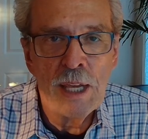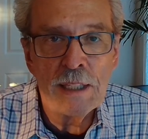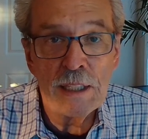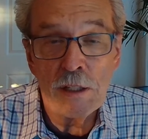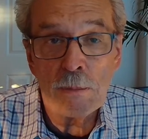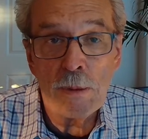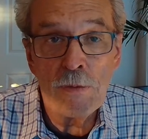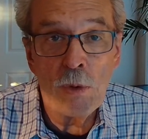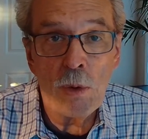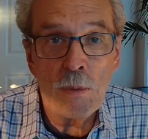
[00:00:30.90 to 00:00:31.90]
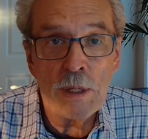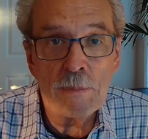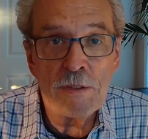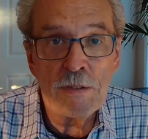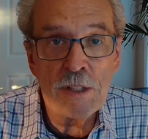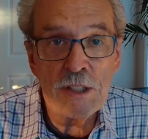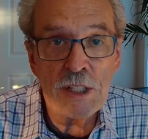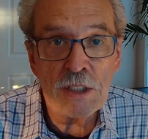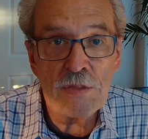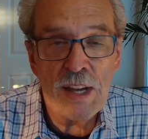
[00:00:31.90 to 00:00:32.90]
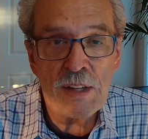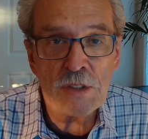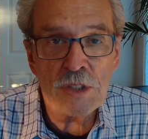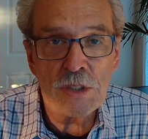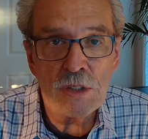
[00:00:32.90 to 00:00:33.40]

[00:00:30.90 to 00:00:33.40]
The year before went up 56,000.